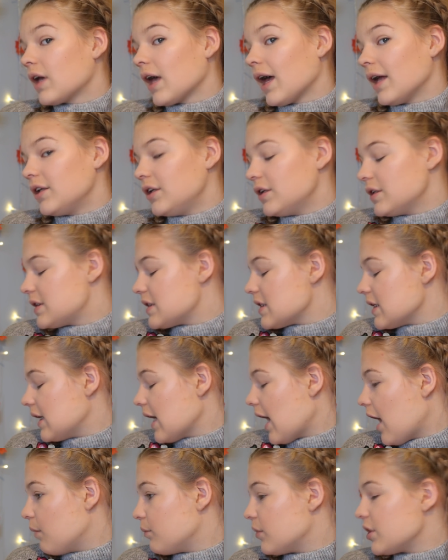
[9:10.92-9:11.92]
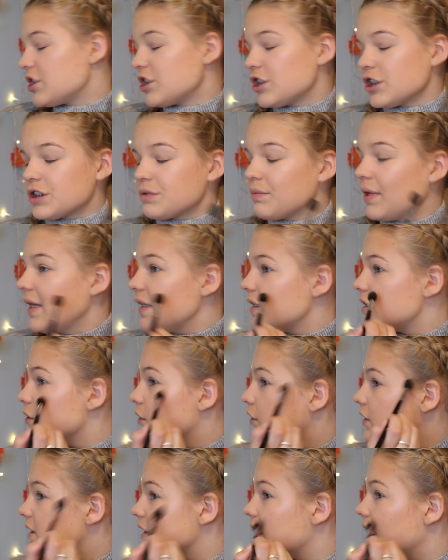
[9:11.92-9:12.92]
Can you see how much it just makes
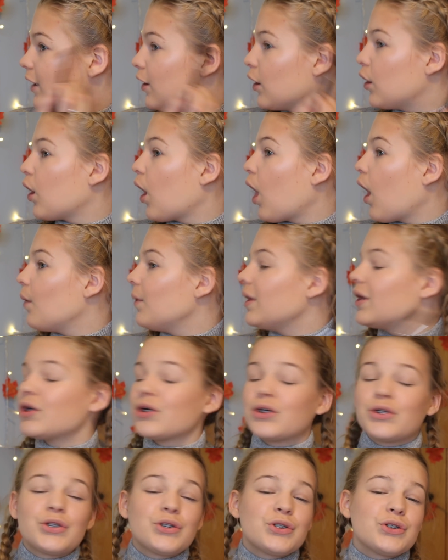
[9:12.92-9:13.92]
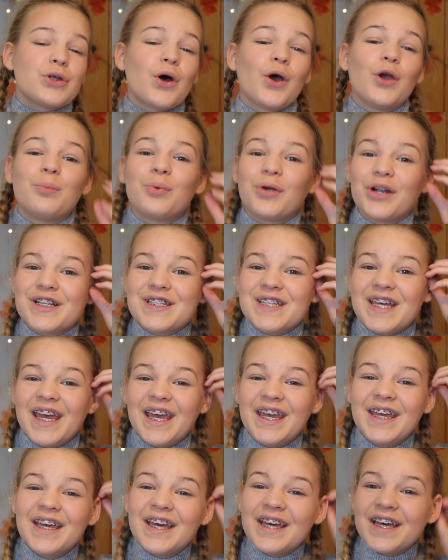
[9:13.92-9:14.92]
your skin glow? It looks so
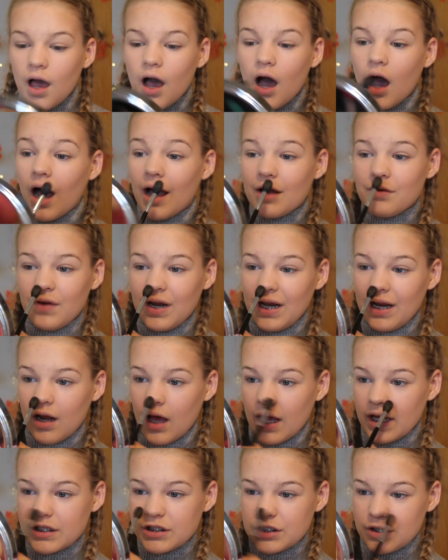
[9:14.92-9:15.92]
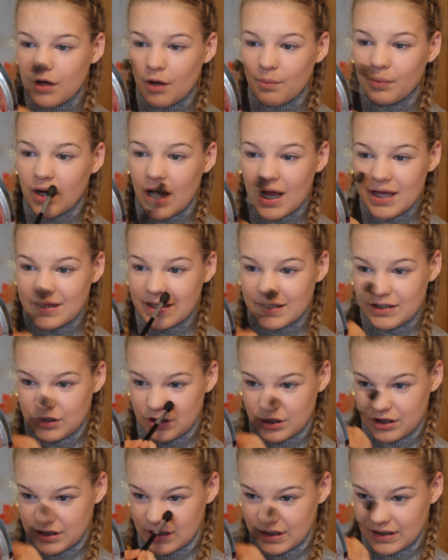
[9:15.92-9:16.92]
pretty. I really like to apply this
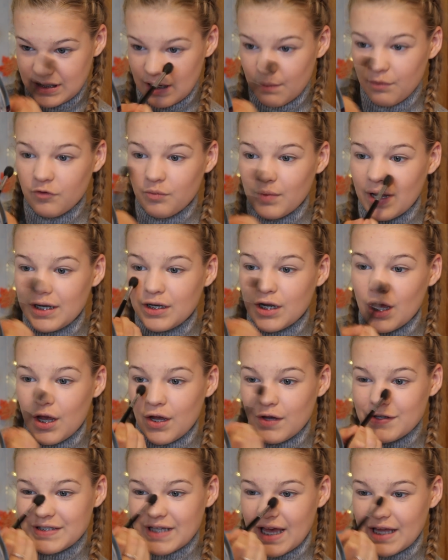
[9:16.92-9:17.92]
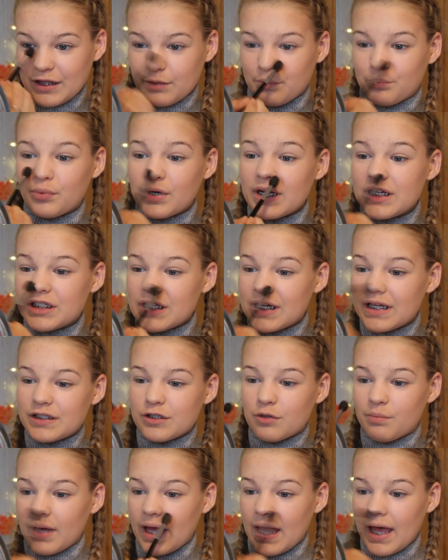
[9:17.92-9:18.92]
just to the tip of my nose and the bridge a
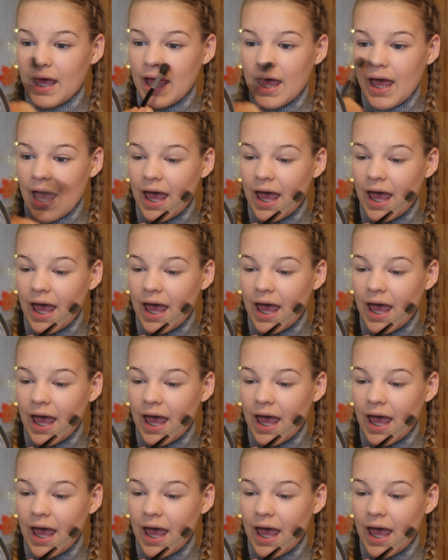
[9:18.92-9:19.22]
little bit,